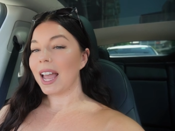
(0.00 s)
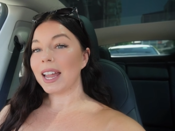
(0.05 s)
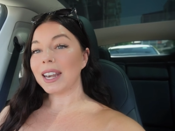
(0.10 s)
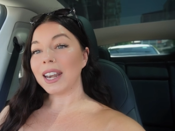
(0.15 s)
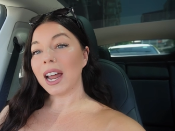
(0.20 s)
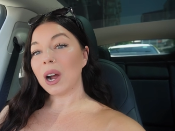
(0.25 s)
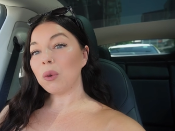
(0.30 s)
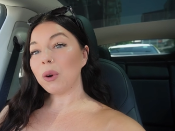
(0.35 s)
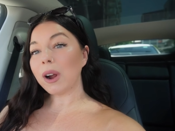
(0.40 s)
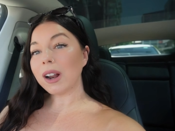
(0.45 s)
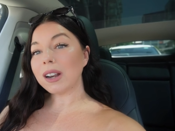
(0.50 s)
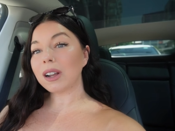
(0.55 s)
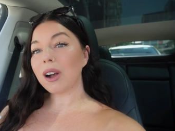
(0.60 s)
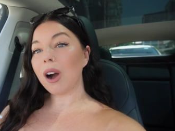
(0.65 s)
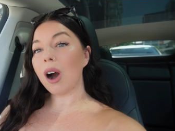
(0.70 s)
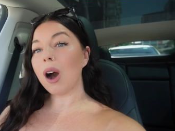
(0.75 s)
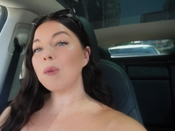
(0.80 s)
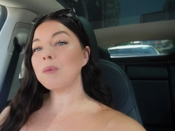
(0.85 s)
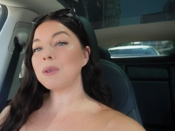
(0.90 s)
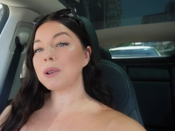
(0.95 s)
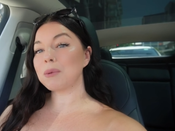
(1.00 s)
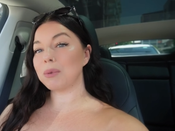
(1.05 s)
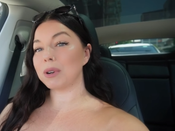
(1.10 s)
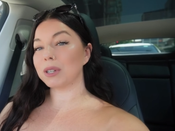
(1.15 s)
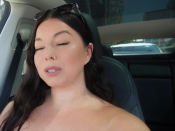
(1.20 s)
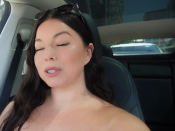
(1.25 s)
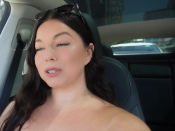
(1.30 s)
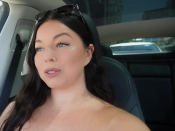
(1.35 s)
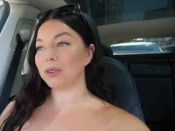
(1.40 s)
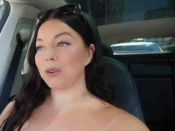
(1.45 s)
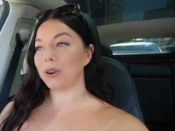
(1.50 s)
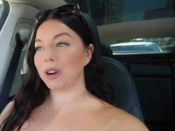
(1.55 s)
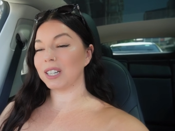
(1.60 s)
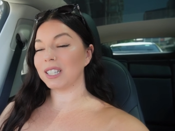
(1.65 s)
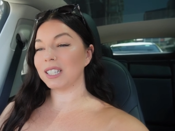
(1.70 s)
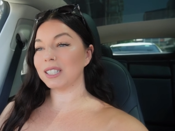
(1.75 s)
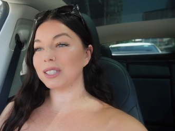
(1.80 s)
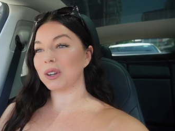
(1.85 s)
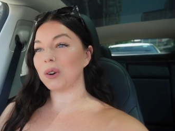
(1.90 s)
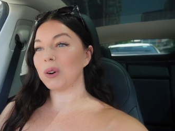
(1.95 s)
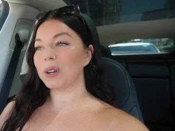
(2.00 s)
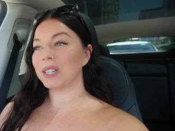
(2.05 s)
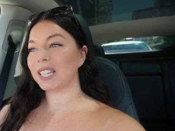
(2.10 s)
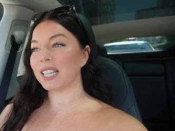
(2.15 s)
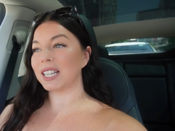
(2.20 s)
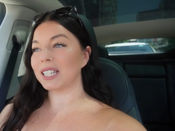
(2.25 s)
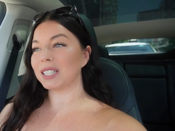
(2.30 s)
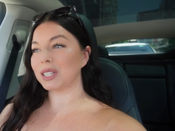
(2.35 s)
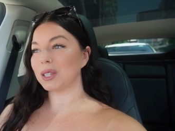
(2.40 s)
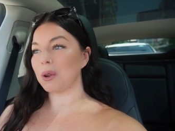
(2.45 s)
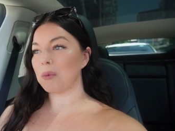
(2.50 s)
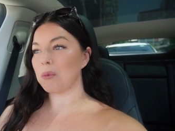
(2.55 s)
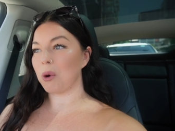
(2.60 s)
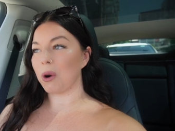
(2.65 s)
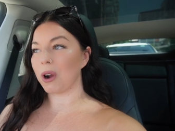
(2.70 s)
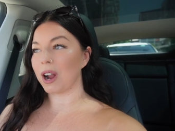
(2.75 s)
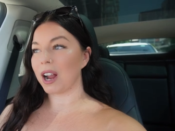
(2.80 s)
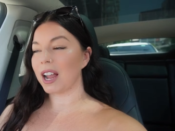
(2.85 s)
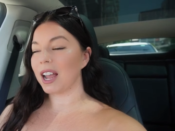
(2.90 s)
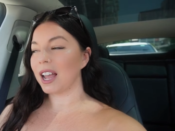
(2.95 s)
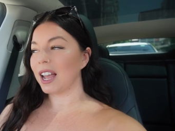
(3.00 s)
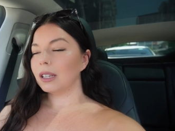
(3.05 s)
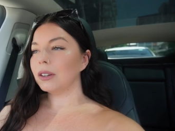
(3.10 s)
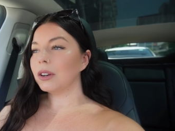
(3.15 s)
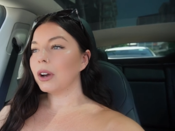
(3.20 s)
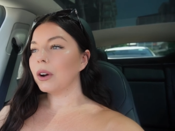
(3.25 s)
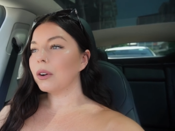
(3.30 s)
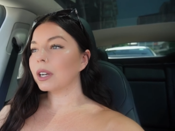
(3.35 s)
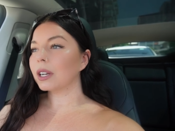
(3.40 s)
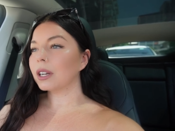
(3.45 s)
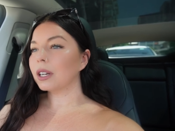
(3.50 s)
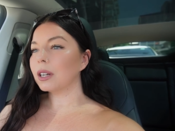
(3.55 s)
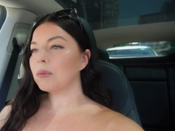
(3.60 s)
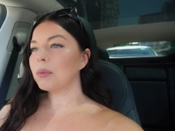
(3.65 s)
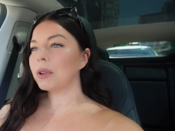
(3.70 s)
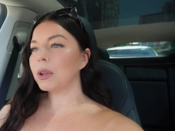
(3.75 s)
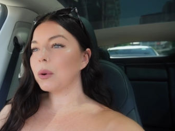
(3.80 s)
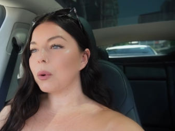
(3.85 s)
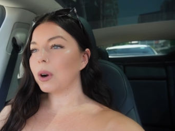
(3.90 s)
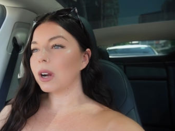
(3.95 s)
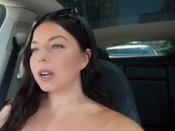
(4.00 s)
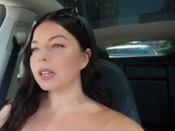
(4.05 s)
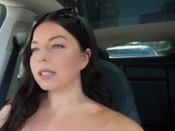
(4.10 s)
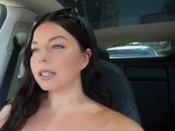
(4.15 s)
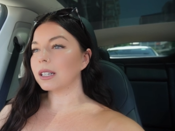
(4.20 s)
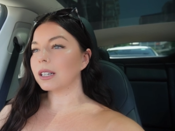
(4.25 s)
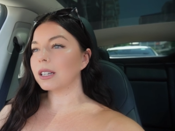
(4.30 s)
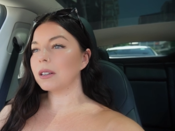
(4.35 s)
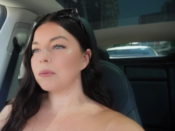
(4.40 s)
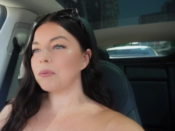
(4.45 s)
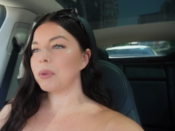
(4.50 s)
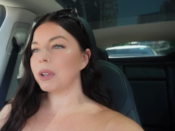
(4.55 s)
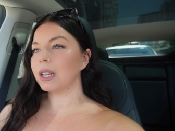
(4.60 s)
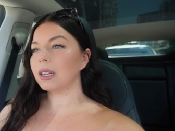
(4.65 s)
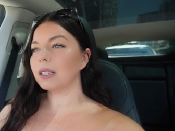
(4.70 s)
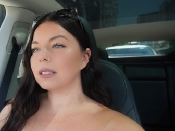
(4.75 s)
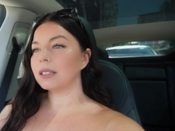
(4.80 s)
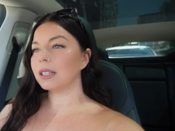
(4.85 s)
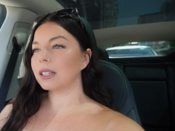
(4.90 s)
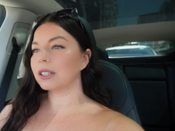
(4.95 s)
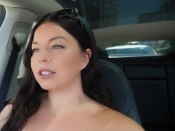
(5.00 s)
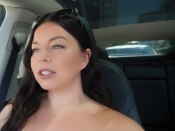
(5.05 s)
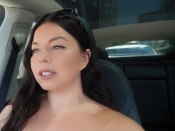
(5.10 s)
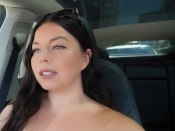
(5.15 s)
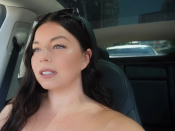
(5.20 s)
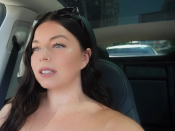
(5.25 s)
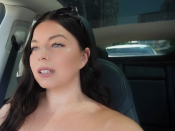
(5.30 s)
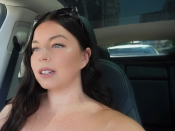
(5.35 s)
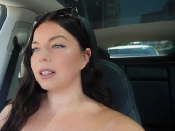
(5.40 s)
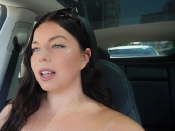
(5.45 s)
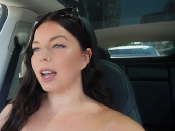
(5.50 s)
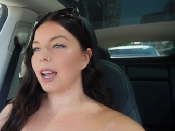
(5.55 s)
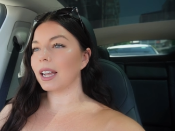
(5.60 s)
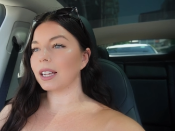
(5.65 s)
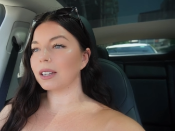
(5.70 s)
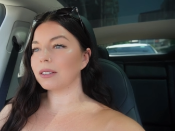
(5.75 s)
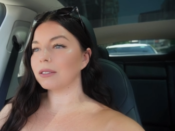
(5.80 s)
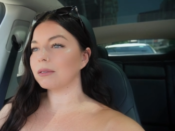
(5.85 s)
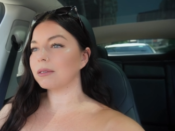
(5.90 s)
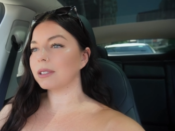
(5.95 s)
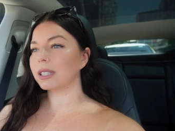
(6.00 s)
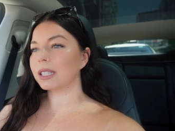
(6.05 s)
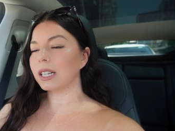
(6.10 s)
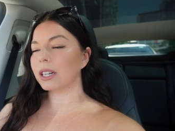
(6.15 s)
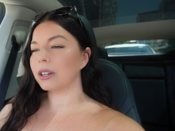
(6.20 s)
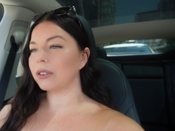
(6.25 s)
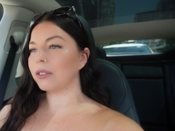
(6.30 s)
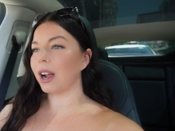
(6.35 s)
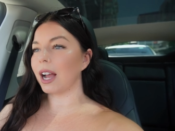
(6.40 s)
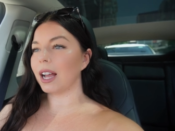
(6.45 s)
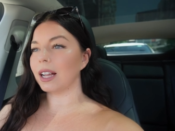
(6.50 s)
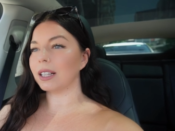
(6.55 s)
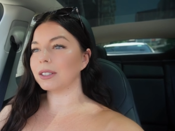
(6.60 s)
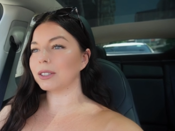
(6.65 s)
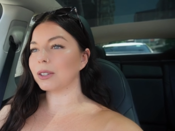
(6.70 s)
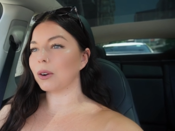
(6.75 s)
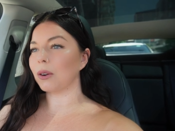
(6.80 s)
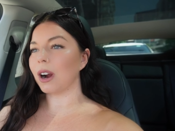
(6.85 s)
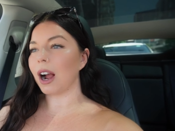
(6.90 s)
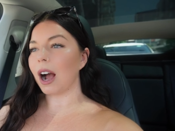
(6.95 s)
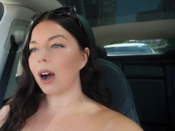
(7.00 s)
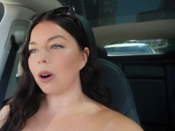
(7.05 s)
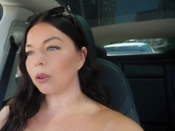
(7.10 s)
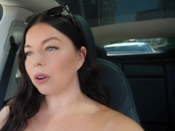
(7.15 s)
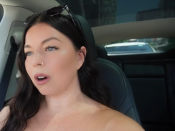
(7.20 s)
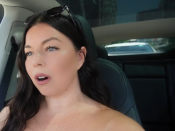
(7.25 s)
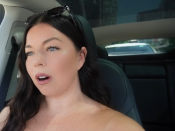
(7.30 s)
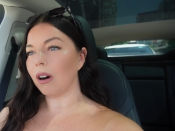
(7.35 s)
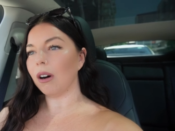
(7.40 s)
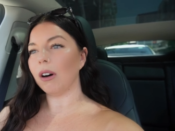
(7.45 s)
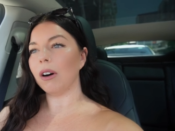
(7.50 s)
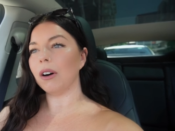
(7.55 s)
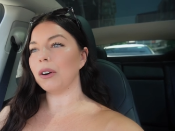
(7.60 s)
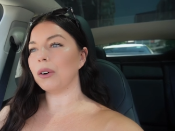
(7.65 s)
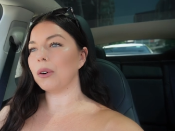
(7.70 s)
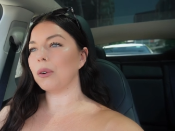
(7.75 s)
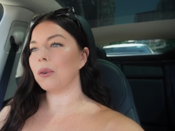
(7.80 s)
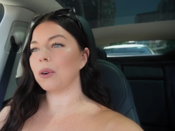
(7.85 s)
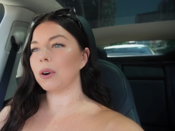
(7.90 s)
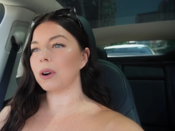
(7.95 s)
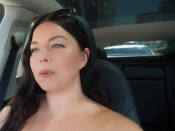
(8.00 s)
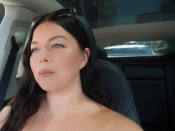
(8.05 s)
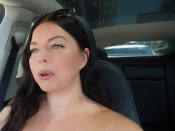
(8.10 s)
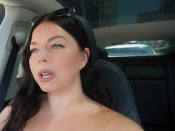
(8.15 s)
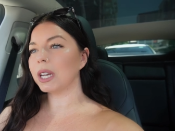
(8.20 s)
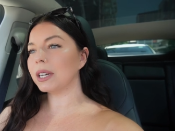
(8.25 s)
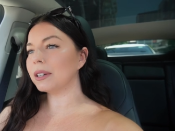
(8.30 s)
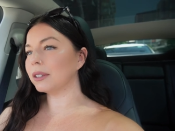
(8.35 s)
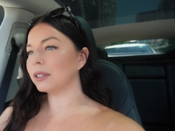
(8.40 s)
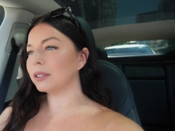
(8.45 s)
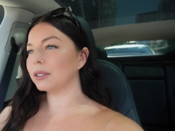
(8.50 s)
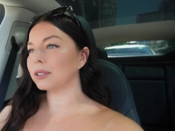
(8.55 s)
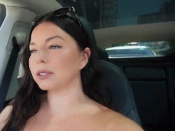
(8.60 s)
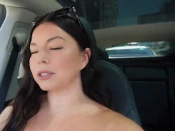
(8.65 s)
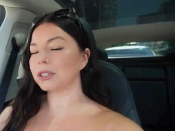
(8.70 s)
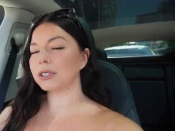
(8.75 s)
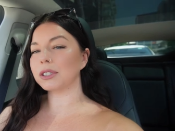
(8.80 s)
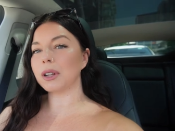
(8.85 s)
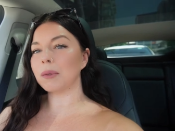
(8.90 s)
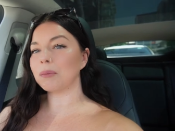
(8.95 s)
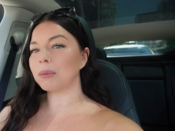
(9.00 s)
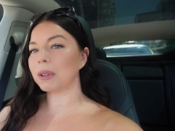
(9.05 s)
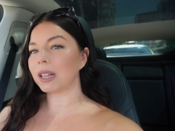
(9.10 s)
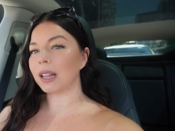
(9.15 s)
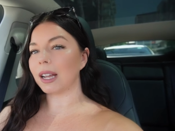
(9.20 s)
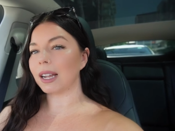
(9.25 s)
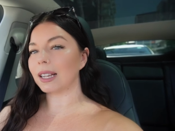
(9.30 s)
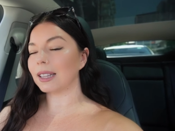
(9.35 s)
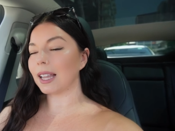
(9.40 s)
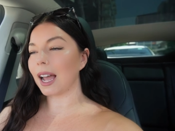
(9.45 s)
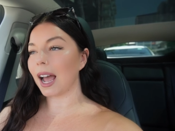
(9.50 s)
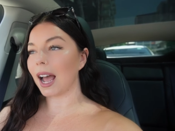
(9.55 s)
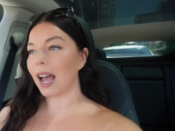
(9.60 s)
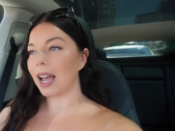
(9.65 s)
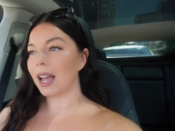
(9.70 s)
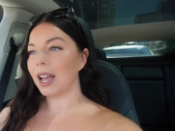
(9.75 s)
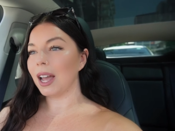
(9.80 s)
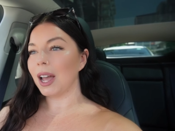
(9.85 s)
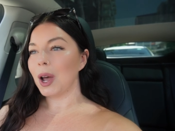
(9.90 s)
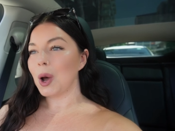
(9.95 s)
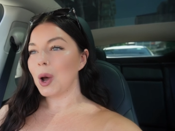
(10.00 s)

And now we're at a comic book store and he's going to get some more. You know, it could be worse. It could be an addiction to like cigarettes or alcohol or pills or something like that